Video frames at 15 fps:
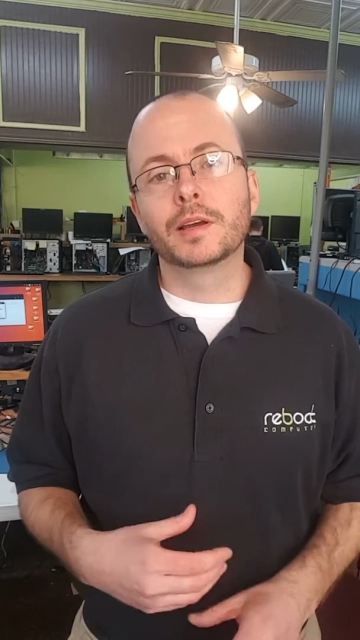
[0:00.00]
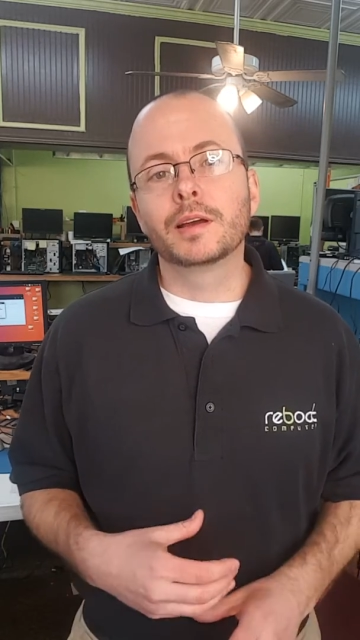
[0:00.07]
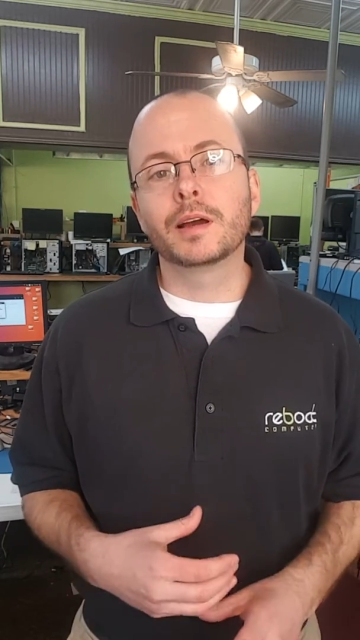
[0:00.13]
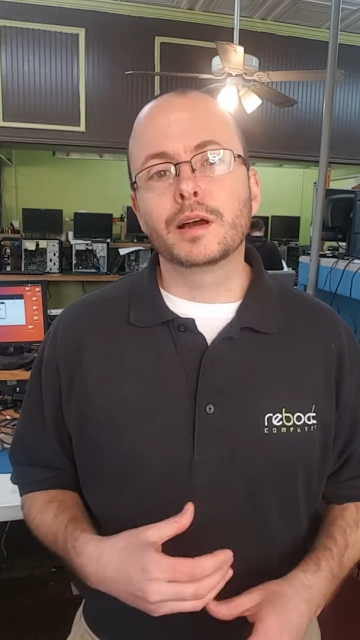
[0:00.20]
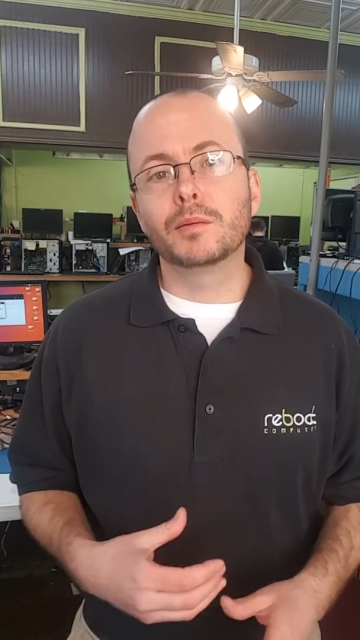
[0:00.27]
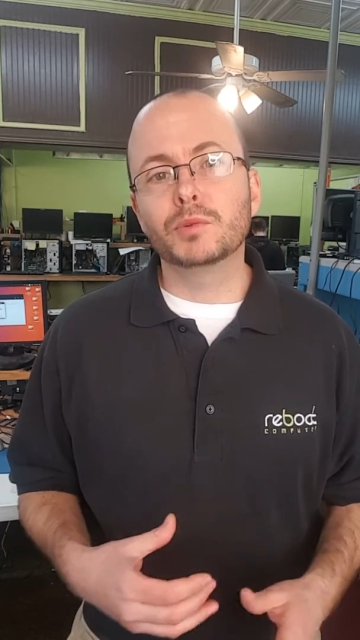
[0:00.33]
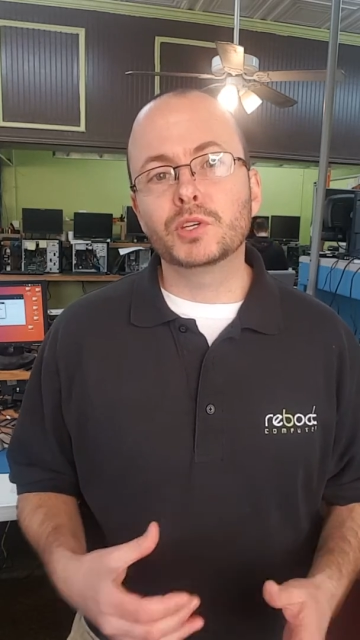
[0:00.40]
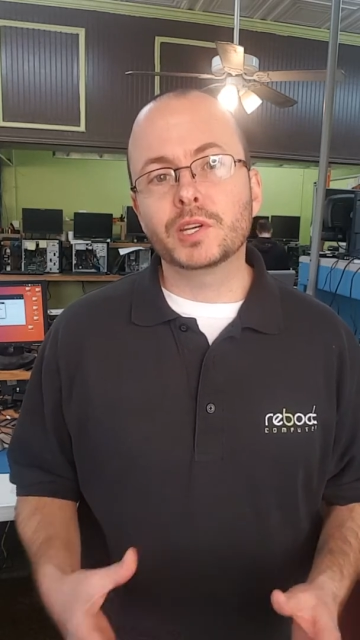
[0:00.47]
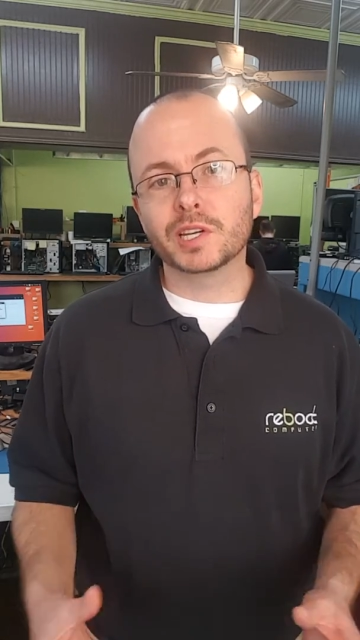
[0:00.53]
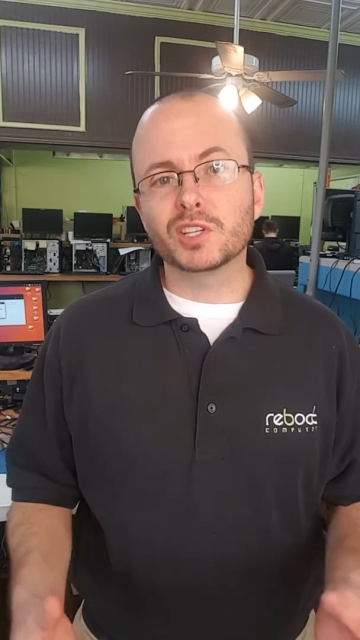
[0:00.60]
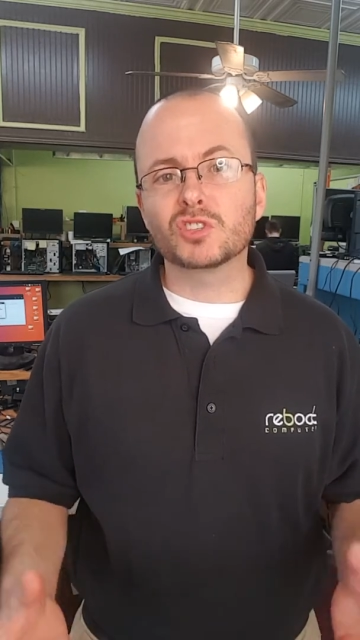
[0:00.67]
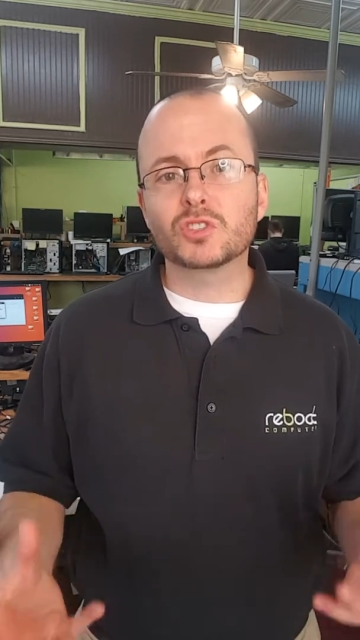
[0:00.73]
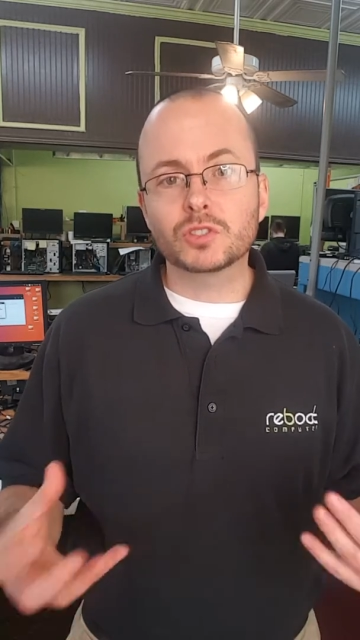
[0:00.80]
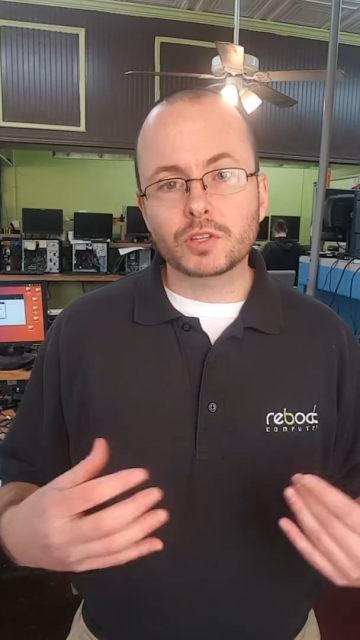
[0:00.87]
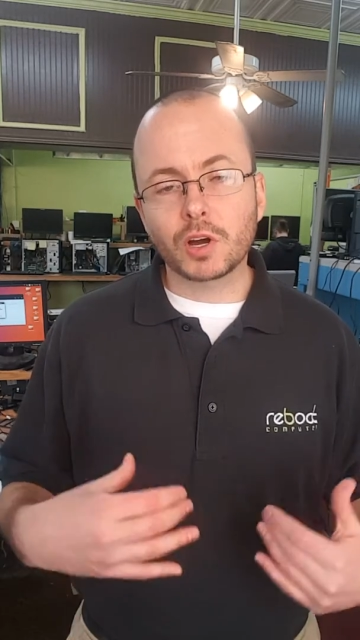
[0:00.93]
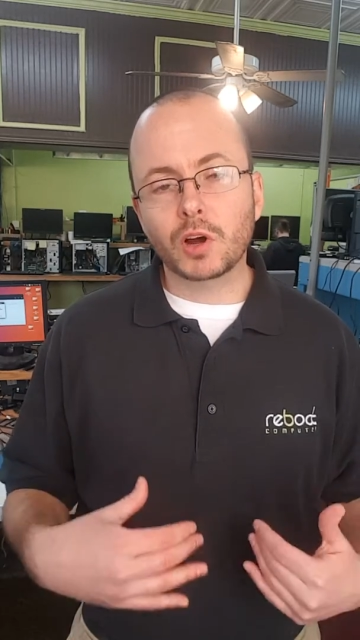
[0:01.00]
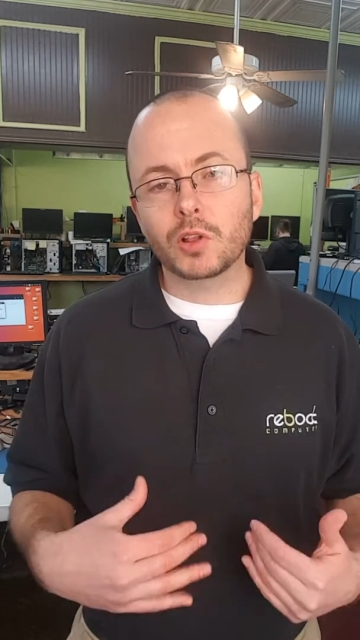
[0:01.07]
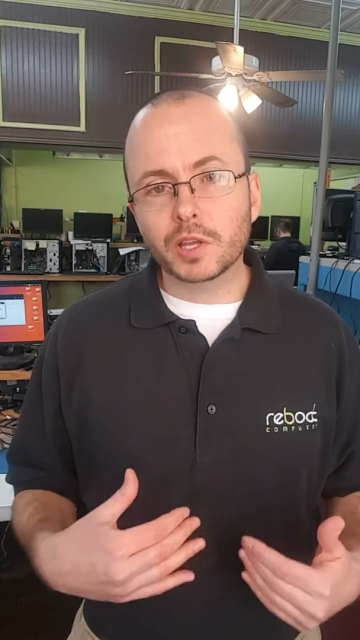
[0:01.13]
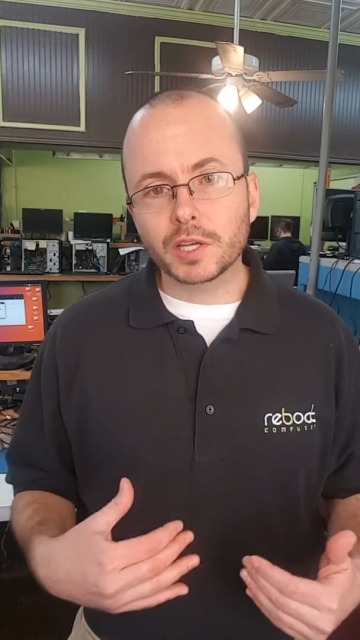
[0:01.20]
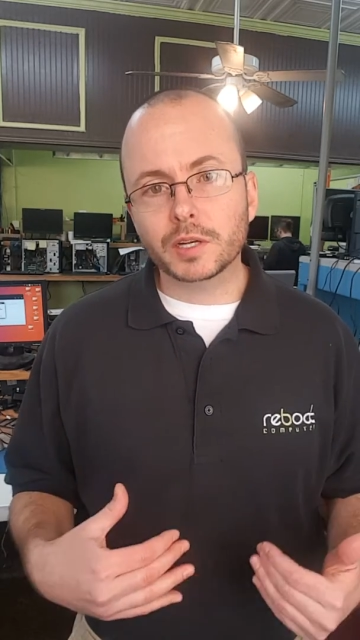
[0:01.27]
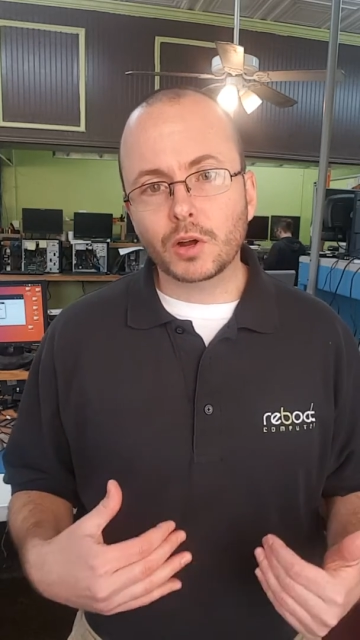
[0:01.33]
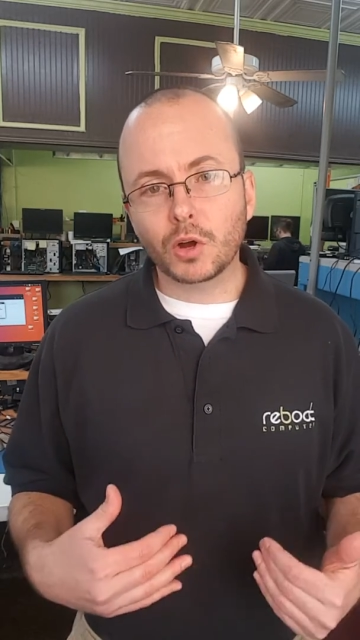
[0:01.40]
Um, you can install
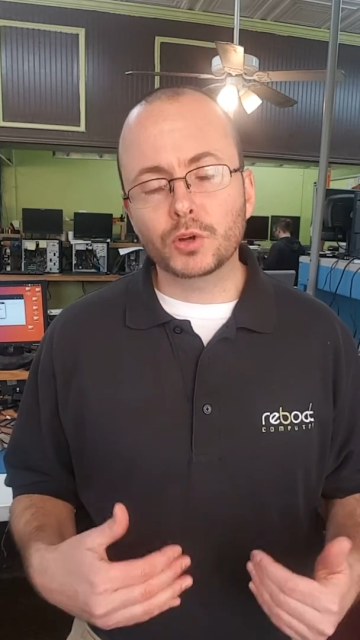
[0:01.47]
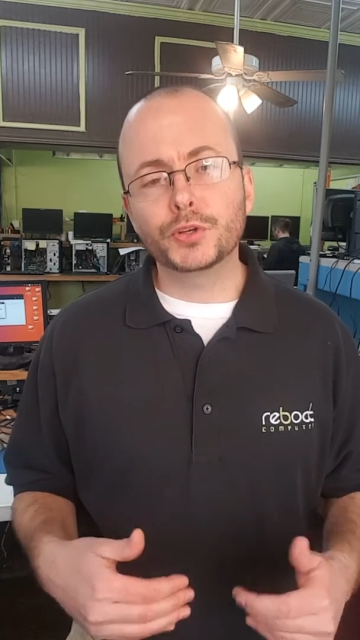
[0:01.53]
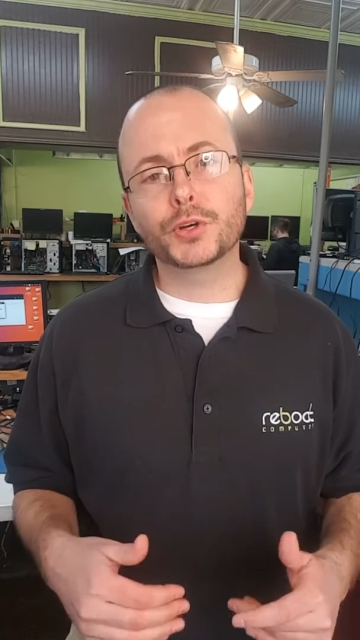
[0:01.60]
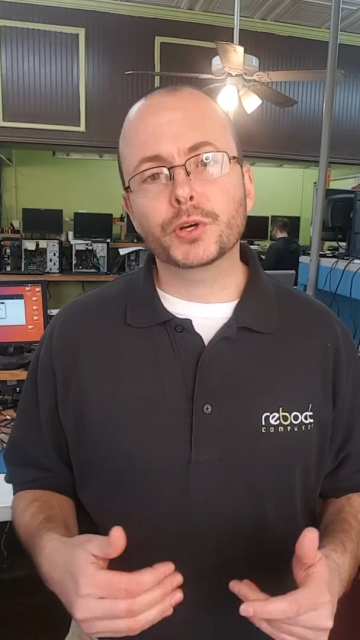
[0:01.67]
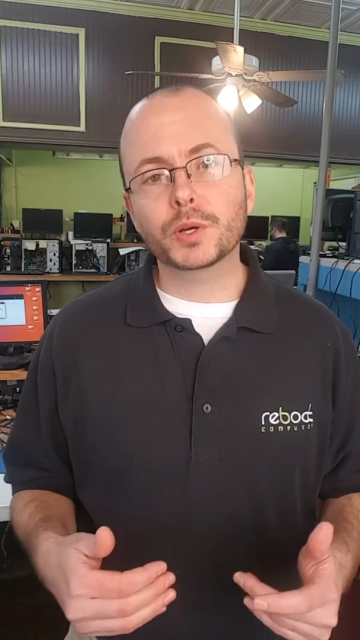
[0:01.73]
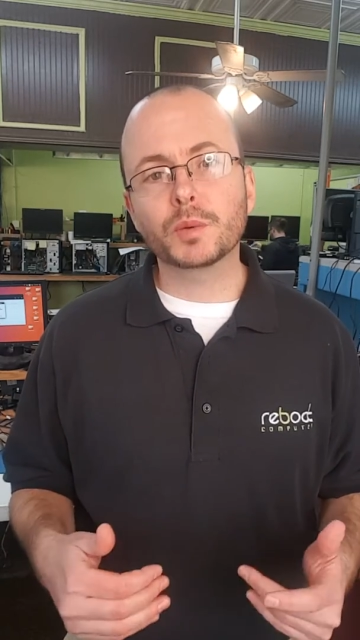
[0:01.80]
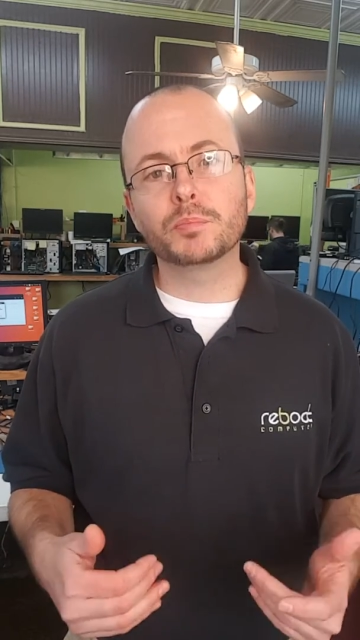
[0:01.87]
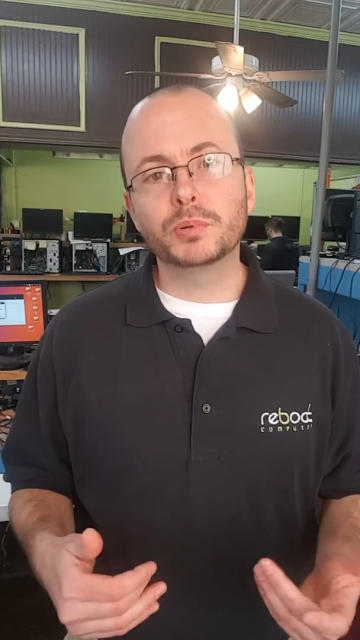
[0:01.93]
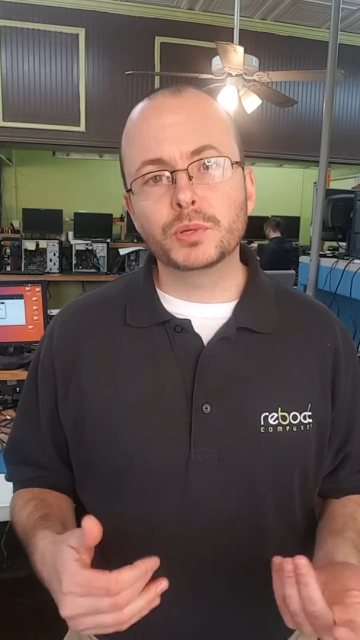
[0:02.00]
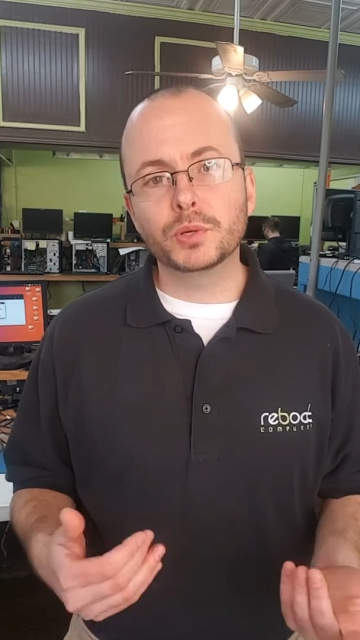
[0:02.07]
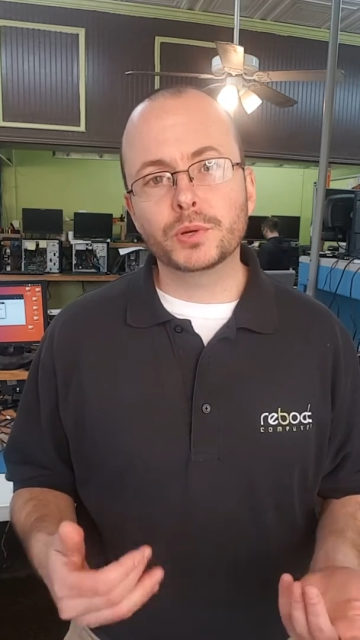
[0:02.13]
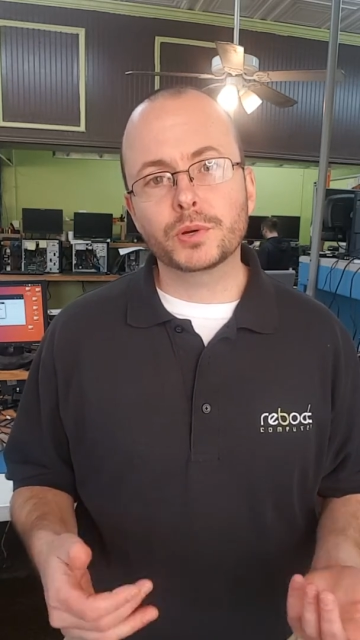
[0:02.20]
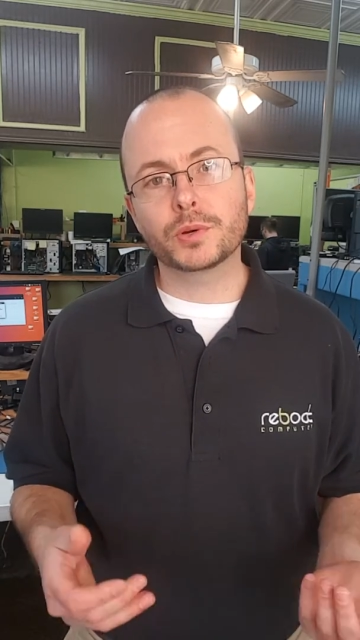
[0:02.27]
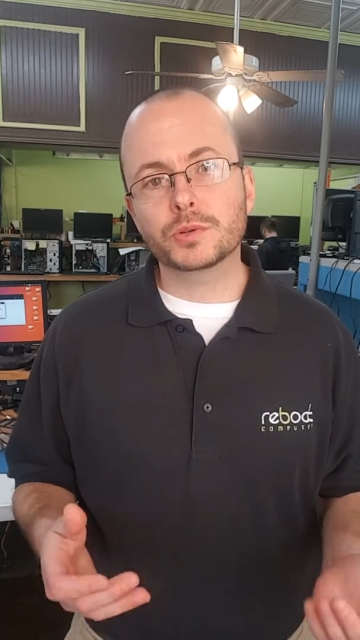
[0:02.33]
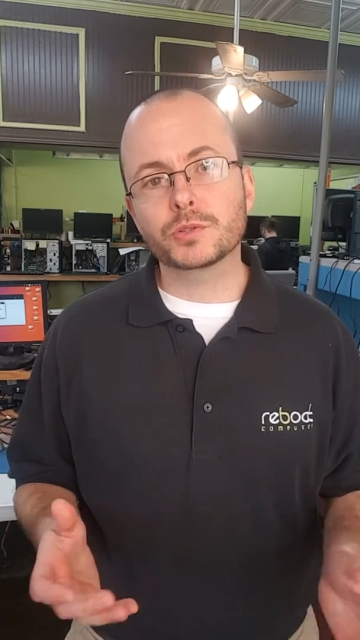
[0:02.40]
it on your computer.